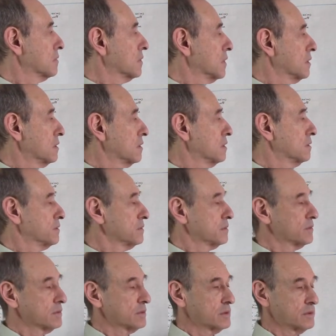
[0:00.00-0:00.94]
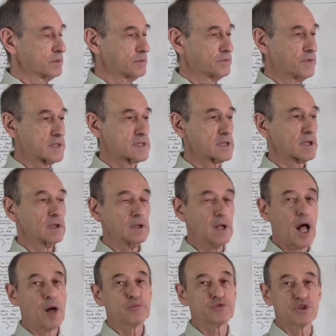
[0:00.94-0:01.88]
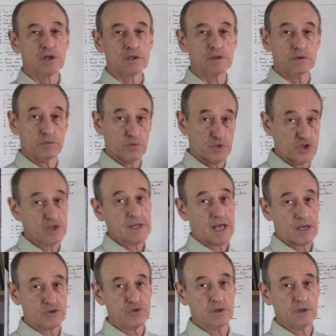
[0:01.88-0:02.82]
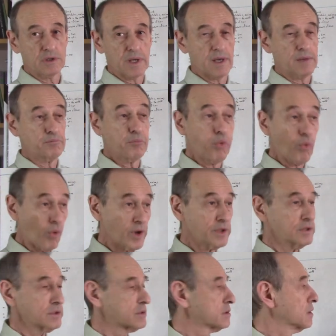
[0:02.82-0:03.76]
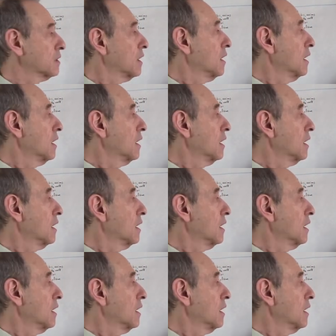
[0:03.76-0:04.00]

physical object, which is actually a point,